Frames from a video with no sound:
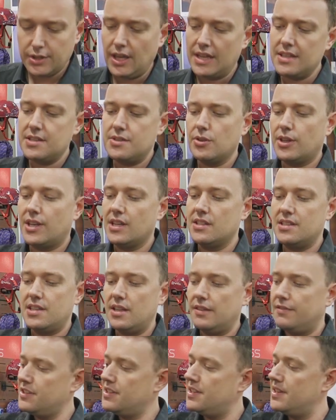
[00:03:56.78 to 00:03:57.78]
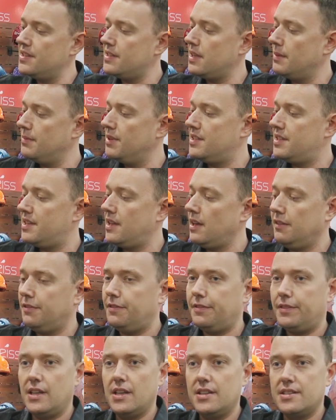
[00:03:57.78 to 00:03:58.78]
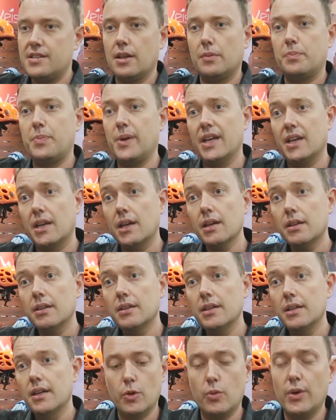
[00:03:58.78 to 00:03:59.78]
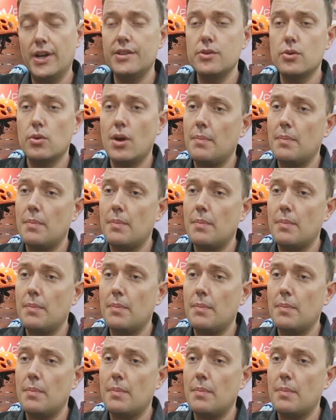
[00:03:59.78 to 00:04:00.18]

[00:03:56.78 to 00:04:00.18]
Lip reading: As you can see, the system itself is not big. When you